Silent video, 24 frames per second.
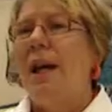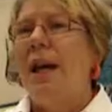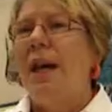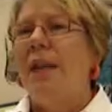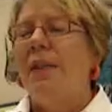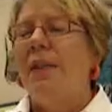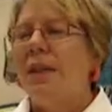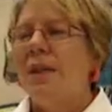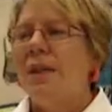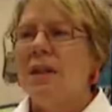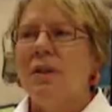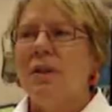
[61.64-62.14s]

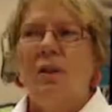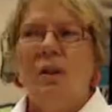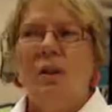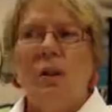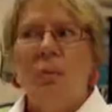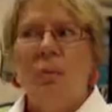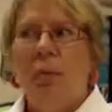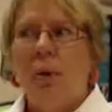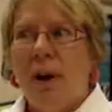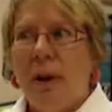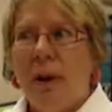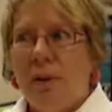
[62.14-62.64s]
And that's a very
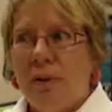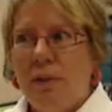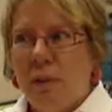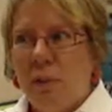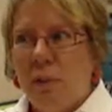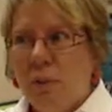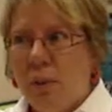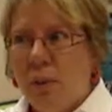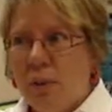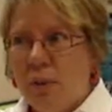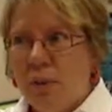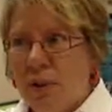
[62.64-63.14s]
private
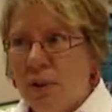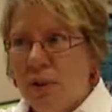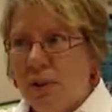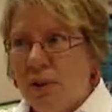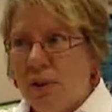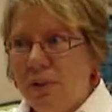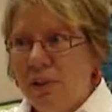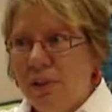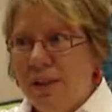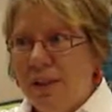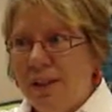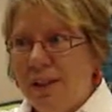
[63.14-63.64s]
and
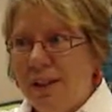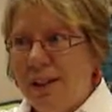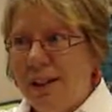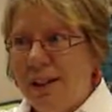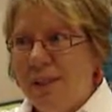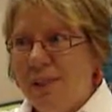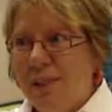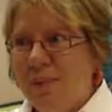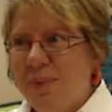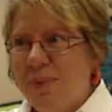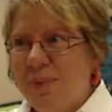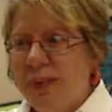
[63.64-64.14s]
personal thing.